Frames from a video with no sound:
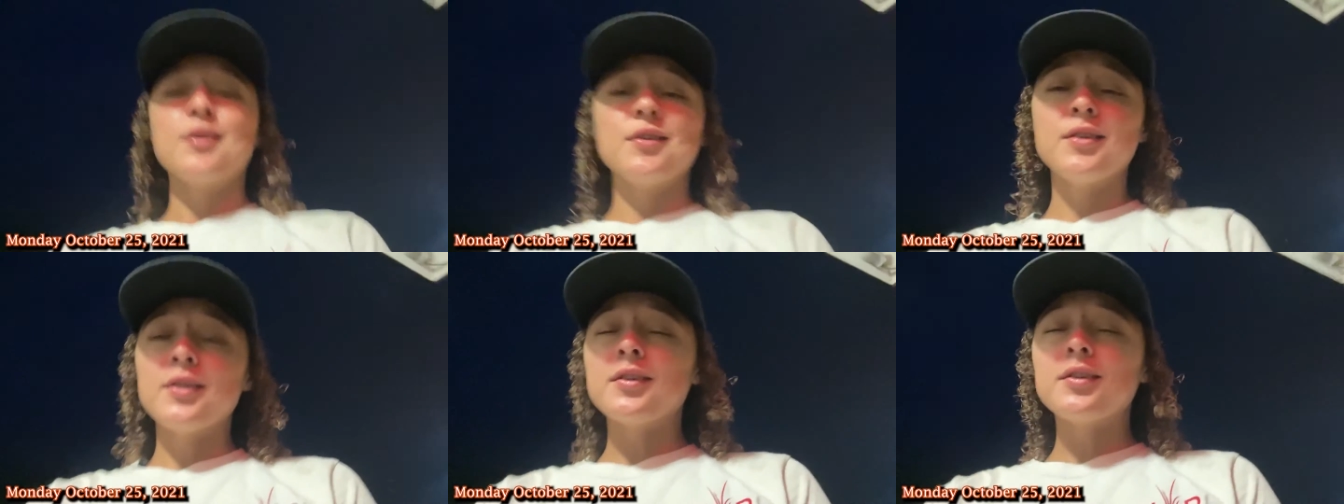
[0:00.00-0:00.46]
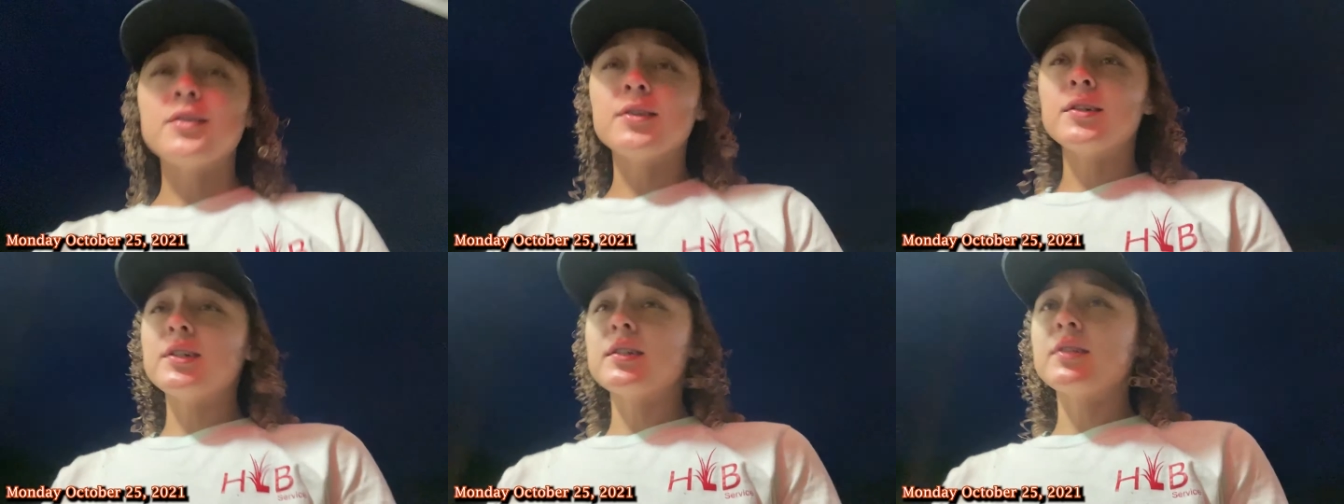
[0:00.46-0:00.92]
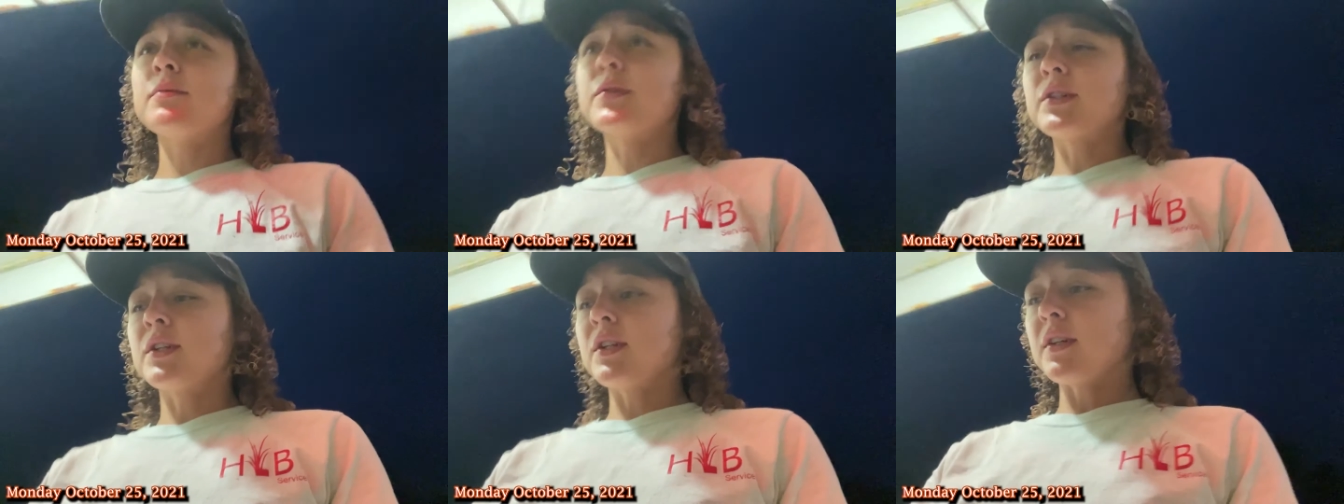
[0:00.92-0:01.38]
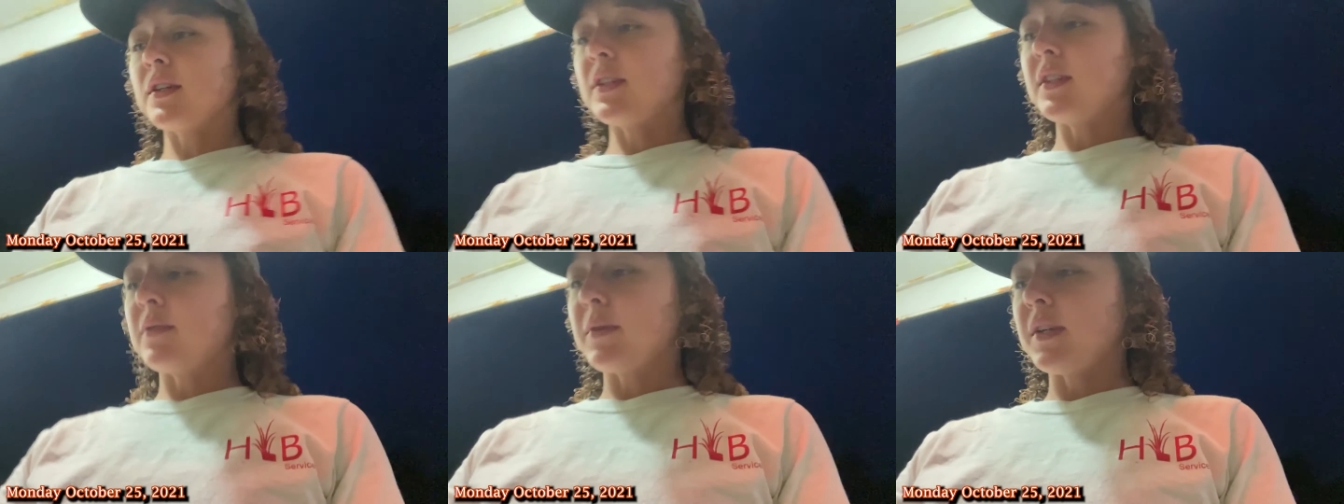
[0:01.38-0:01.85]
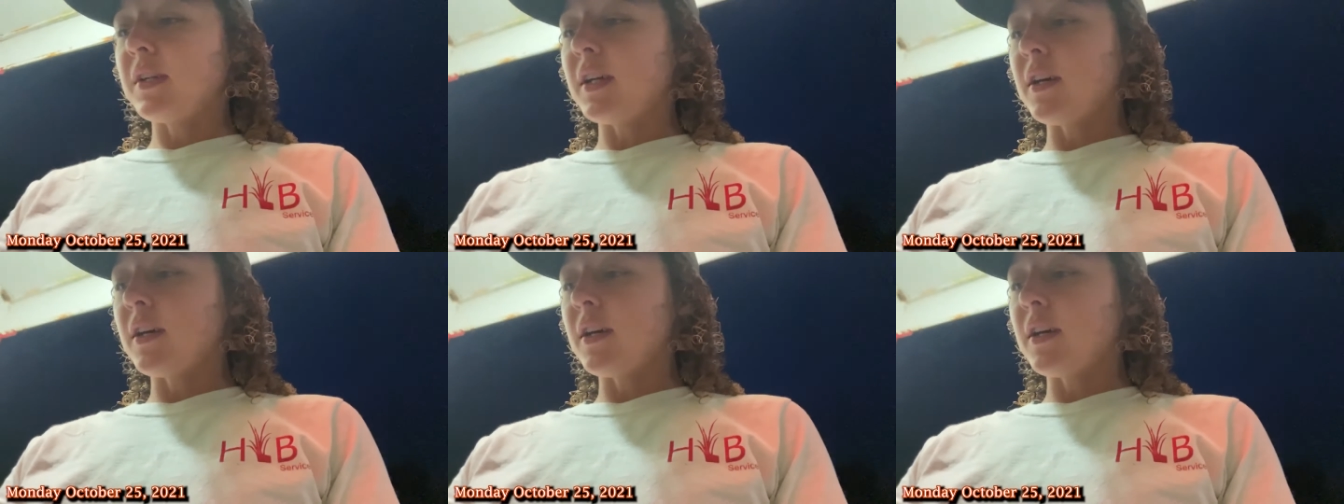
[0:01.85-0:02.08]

Good morning, y'all. It is Monday,